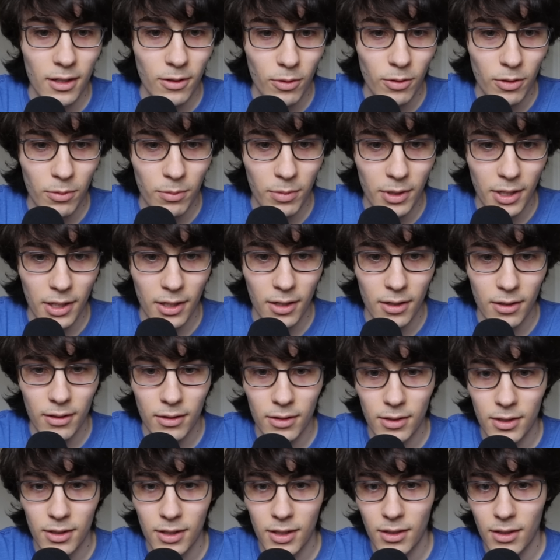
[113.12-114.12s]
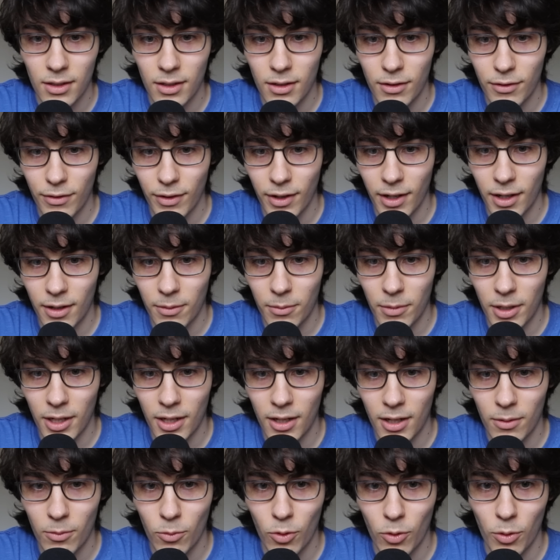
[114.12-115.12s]
What about if I
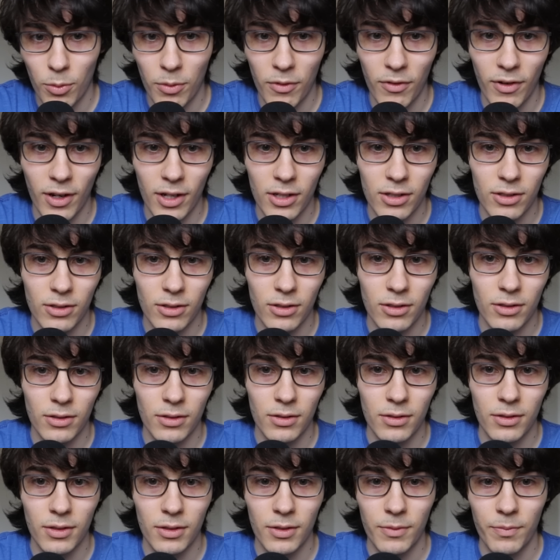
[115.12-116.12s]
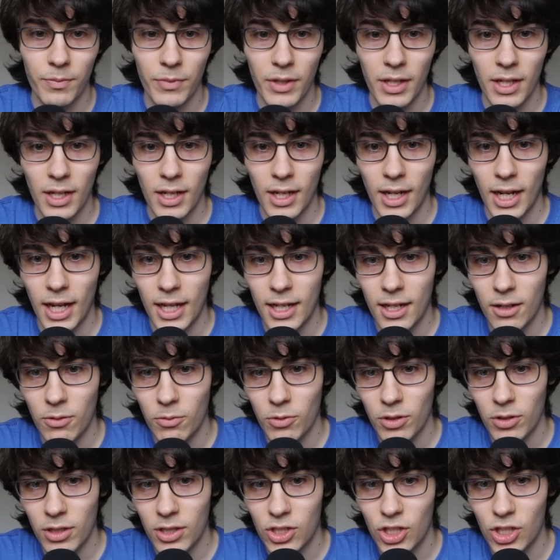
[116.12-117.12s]
make it more professional? It didn't
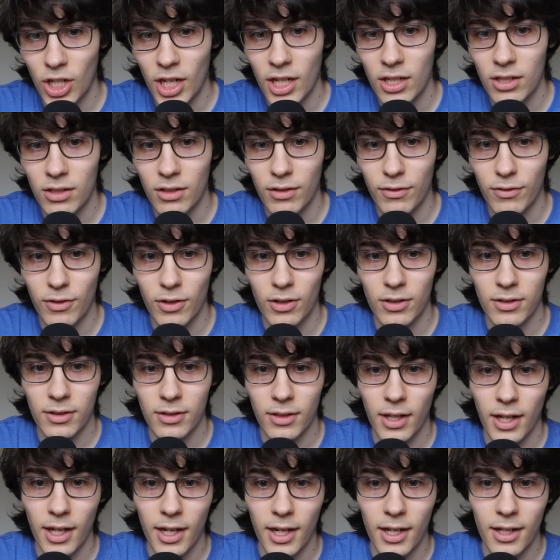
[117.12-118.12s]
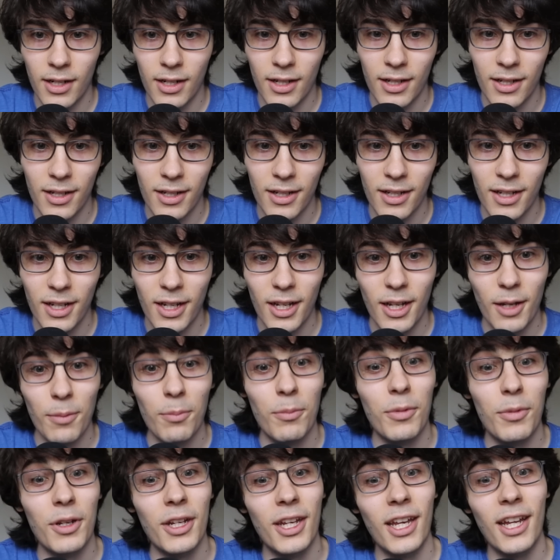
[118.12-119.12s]
really change the first line.
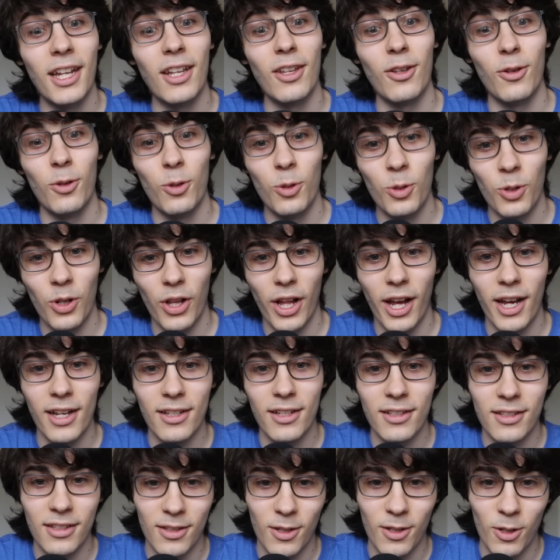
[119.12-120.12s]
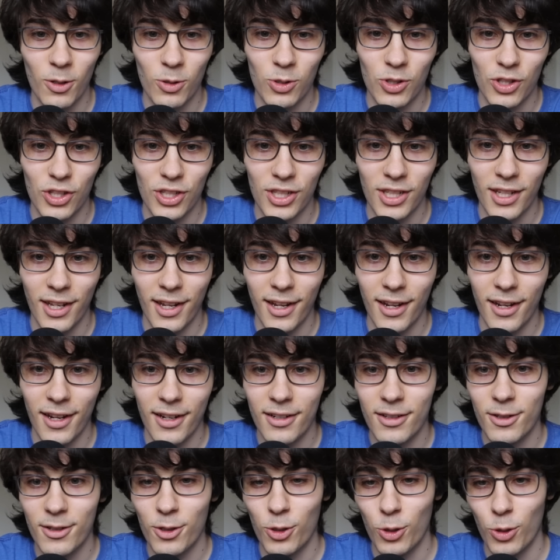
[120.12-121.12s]
Begin utilizing Notion today.
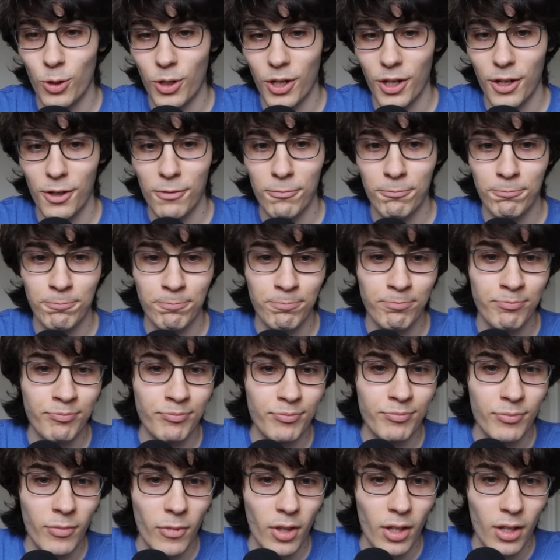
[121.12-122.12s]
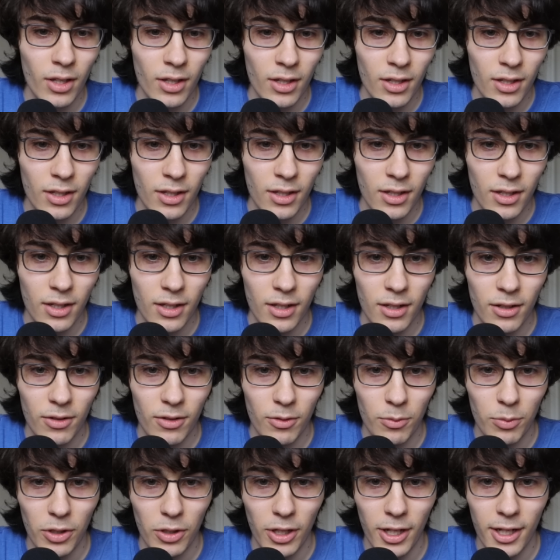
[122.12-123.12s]
Okay.
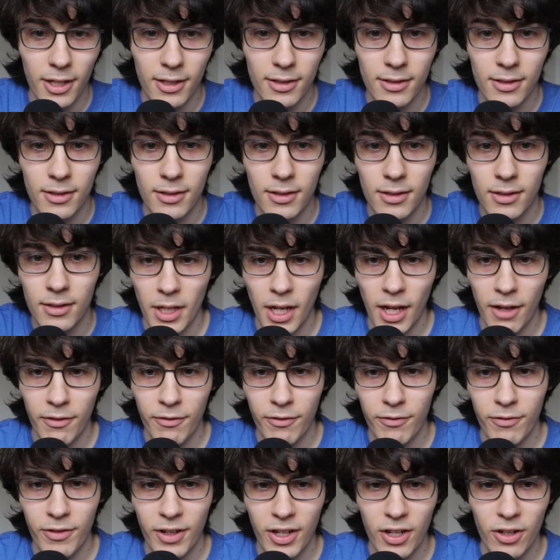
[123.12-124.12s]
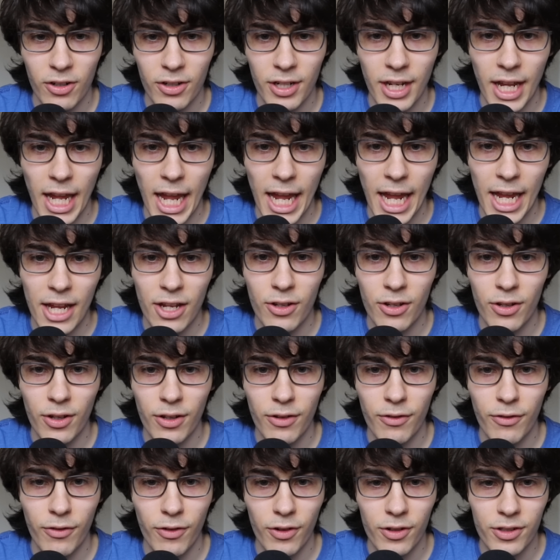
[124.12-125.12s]
Replace. I'd figured a
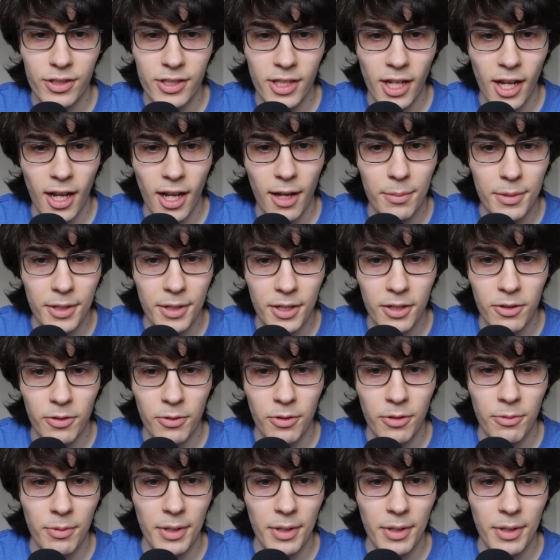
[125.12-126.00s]
good first topic would